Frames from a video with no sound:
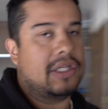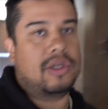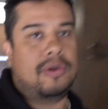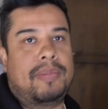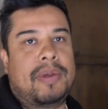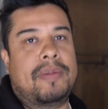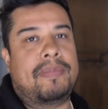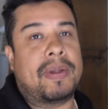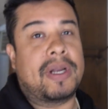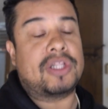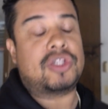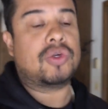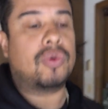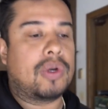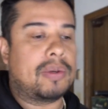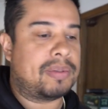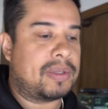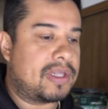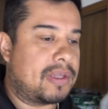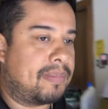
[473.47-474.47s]
little bit, but I do
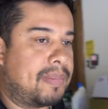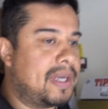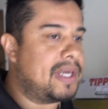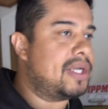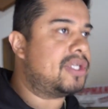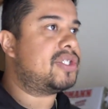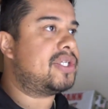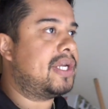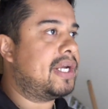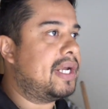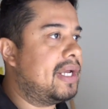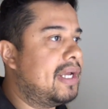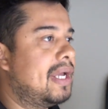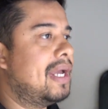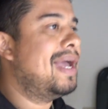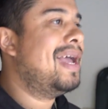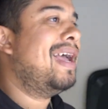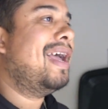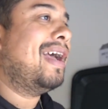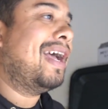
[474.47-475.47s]
want to play the beta today,
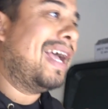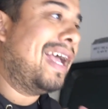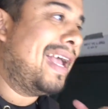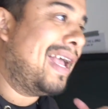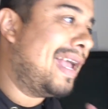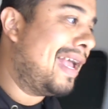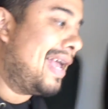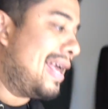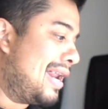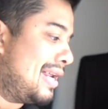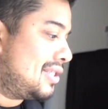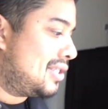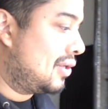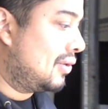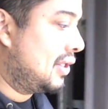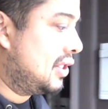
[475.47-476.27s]
and I still